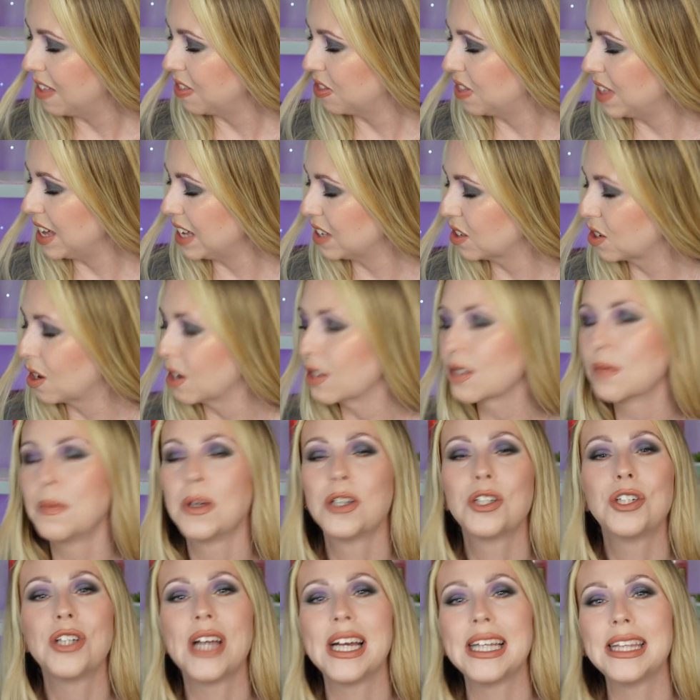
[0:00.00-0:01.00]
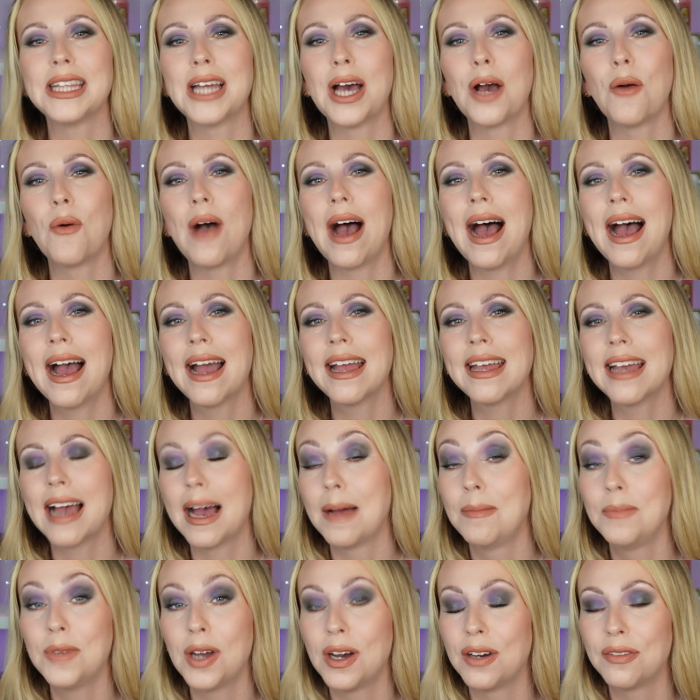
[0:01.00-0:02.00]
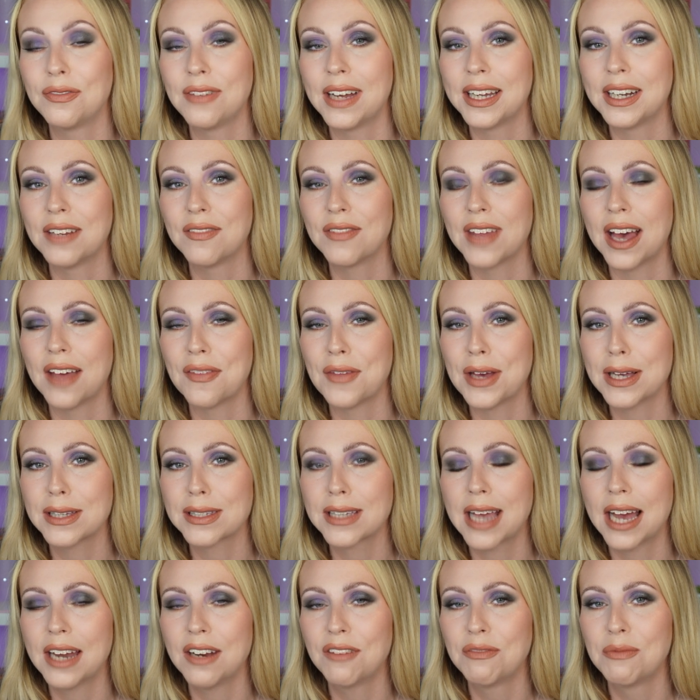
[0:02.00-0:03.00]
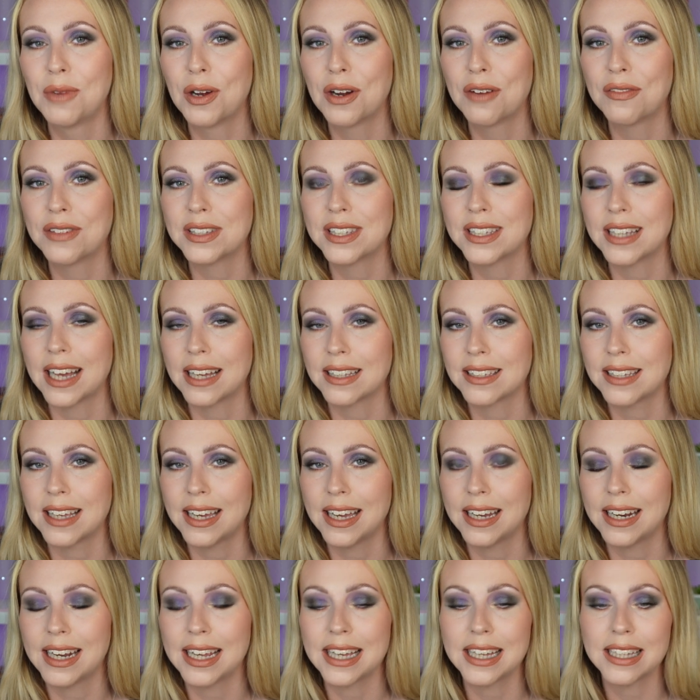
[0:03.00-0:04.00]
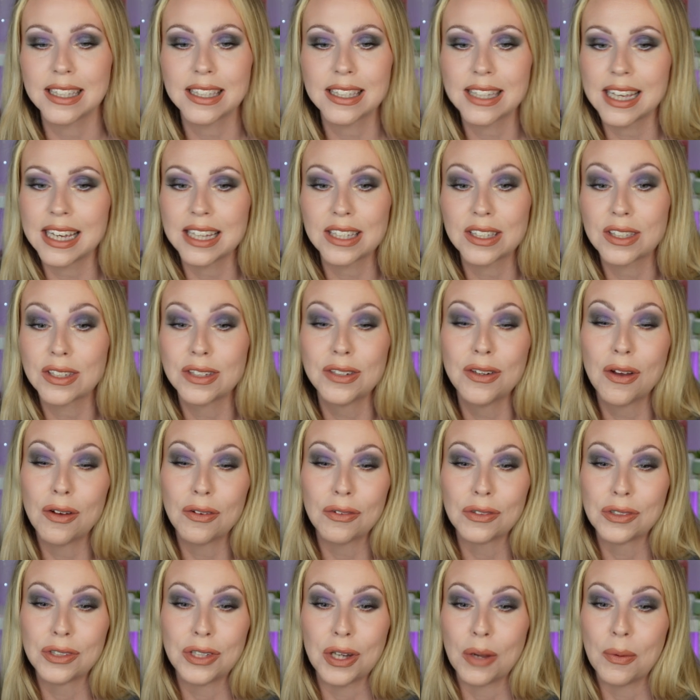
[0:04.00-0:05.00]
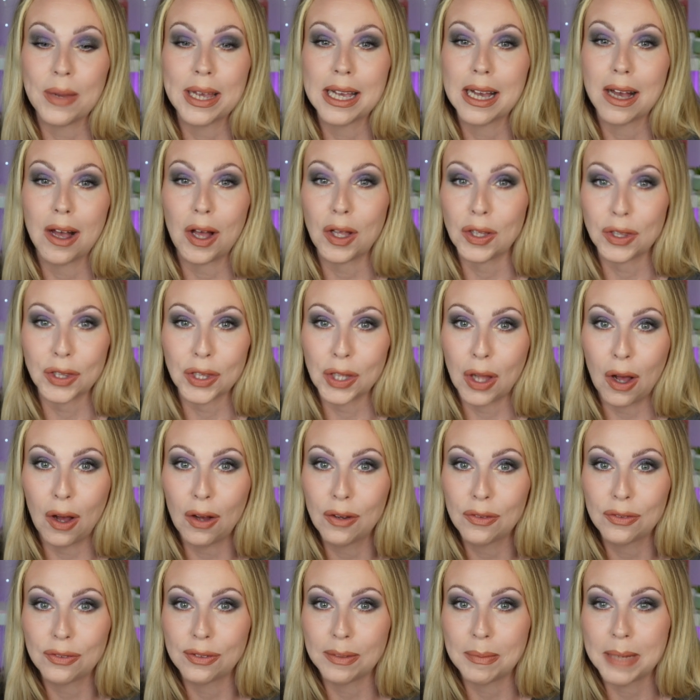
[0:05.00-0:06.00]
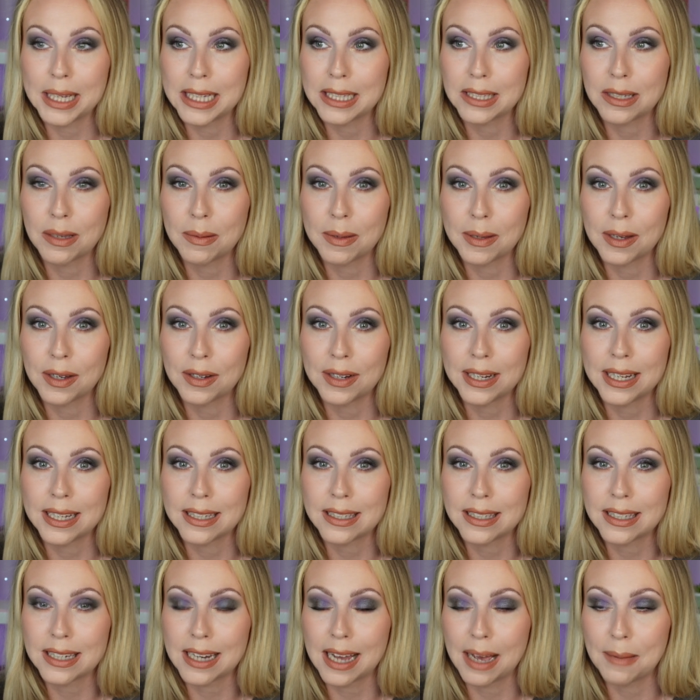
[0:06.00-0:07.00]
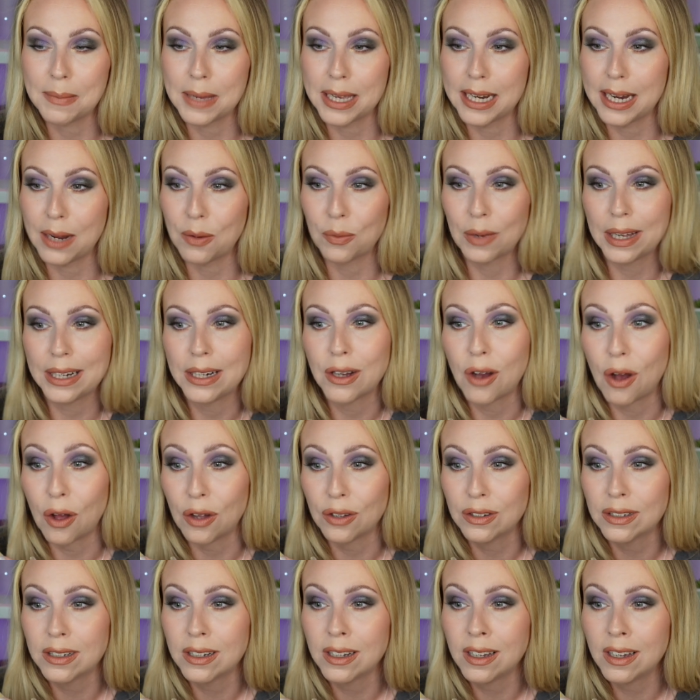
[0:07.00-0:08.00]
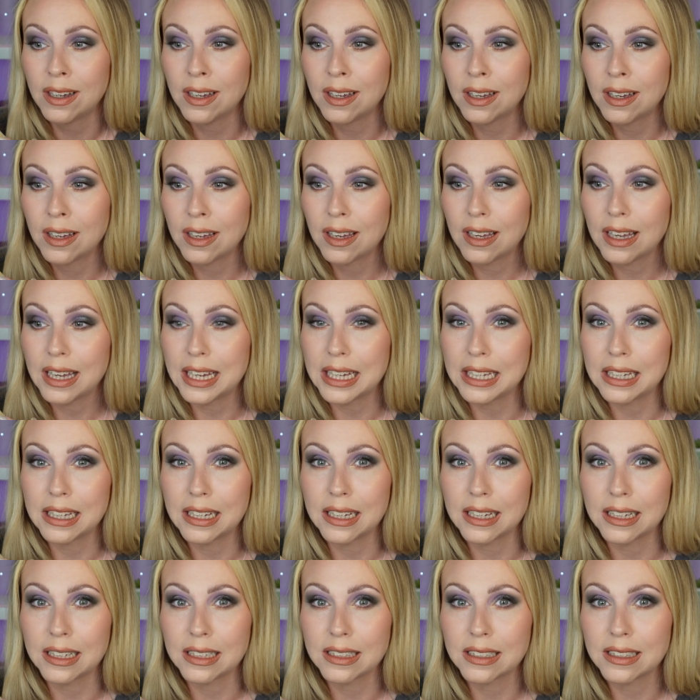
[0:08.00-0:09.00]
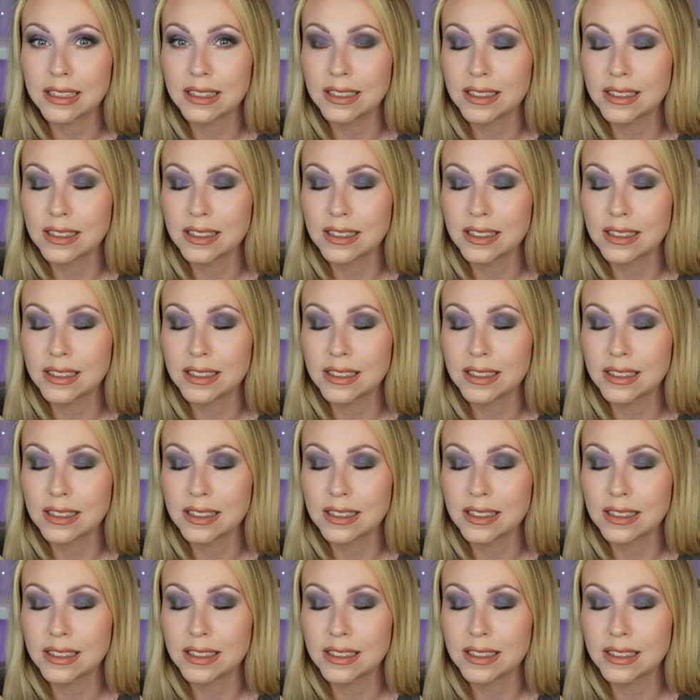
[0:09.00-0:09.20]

This Cosmos shade though, I am not a fan of that. That's kind of more of a satin. It's not doing a lot for me, to be honest. I mean, it went on, it